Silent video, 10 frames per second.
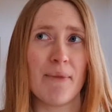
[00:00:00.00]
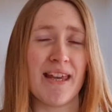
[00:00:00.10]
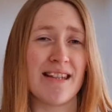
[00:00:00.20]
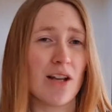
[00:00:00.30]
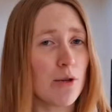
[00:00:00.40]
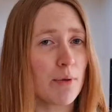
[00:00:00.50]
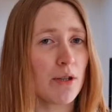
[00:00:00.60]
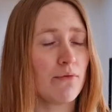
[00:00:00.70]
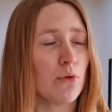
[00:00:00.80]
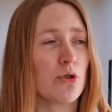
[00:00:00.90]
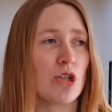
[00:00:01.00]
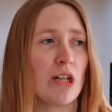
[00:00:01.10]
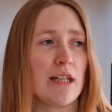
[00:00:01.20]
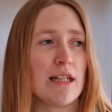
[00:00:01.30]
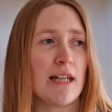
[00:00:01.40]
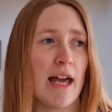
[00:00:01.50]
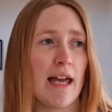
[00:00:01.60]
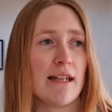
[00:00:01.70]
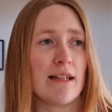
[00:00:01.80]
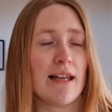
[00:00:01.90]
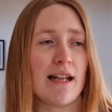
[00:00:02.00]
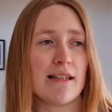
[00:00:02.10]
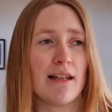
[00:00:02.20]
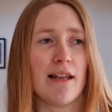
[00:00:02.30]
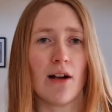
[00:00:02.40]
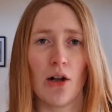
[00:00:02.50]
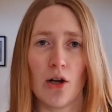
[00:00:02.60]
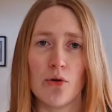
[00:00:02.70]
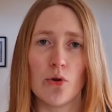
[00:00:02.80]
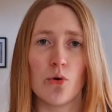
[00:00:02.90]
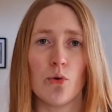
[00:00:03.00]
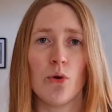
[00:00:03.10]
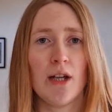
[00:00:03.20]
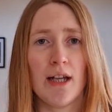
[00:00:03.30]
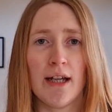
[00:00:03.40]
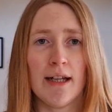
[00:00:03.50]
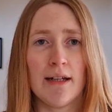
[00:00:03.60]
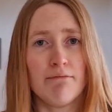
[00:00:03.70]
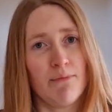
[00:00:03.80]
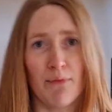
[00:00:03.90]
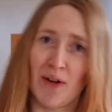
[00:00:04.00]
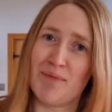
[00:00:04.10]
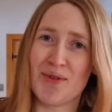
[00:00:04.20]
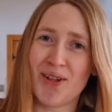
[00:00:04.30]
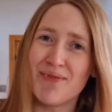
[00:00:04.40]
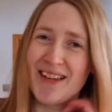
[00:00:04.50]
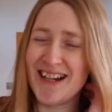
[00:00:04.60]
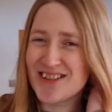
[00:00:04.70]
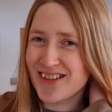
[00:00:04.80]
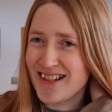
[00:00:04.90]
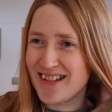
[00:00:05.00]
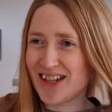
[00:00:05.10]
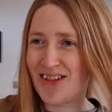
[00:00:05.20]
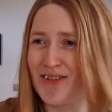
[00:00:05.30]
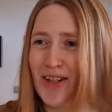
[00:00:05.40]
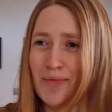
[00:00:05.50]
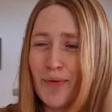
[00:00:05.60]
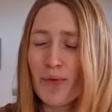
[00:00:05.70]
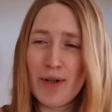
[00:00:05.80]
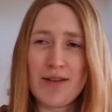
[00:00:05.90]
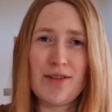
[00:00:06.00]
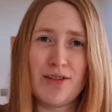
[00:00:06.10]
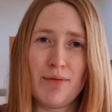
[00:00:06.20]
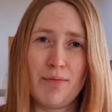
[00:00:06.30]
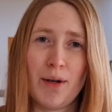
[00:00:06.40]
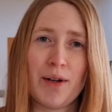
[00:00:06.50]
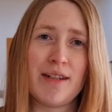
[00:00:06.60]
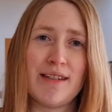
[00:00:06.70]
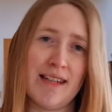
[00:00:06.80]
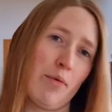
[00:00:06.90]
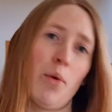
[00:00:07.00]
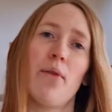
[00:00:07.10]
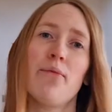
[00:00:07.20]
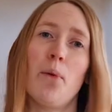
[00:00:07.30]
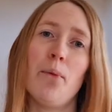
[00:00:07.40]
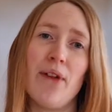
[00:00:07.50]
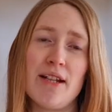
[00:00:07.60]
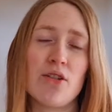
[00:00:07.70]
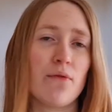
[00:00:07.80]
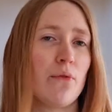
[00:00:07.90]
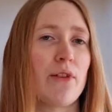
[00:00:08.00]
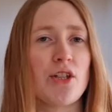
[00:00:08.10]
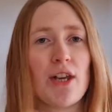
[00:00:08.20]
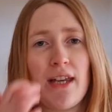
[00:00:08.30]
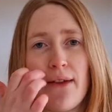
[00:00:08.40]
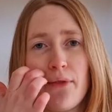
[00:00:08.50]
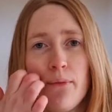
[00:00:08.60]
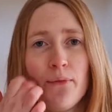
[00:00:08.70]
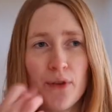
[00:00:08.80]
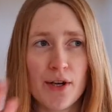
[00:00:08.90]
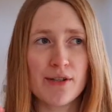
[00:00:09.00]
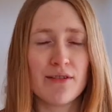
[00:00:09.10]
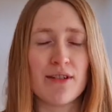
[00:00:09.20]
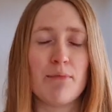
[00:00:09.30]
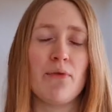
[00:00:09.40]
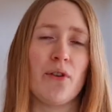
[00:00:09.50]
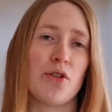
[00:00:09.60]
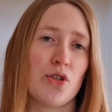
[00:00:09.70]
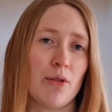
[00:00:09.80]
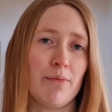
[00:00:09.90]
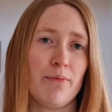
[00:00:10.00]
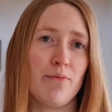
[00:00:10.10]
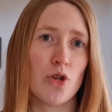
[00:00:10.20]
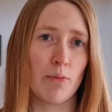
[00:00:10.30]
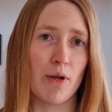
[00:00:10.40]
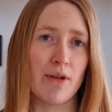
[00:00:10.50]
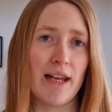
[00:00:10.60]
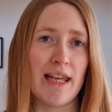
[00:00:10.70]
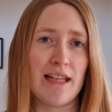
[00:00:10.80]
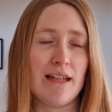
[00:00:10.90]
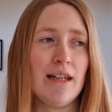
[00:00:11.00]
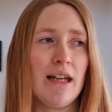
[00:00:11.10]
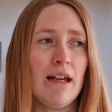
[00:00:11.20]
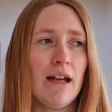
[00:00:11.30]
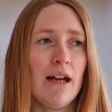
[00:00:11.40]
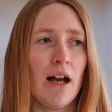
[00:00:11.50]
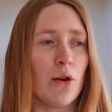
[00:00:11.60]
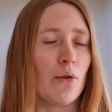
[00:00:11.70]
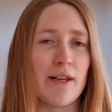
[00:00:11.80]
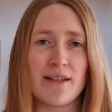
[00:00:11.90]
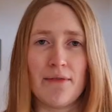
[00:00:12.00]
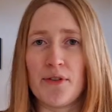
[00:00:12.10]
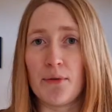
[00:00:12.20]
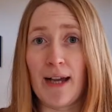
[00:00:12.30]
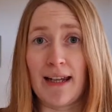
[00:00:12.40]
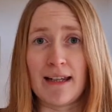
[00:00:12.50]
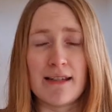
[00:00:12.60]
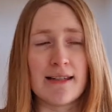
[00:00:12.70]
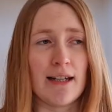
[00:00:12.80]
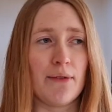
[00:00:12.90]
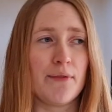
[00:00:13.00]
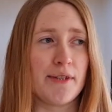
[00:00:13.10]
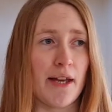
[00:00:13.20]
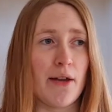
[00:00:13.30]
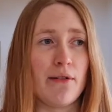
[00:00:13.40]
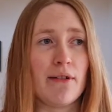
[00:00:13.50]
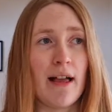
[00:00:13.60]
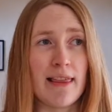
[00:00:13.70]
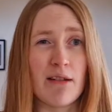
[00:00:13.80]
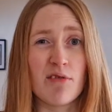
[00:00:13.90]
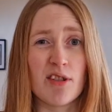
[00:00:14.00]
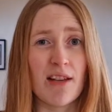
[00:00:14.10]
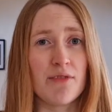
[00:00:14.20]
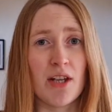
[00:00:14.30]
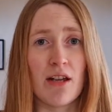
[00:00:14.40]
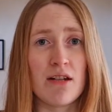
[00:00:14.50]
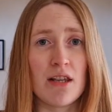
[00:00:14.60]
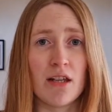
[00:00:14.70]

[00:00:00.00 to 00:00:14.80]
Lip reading: is open, unfortunately, today, so that's like our local farm shop that I try to go to before I go to the supermarket to see what veg, fruit and veg I can get from them first, because I prefer to shop locally, and a lot of their stuff is organic and stuff. So I think we'll just have to go to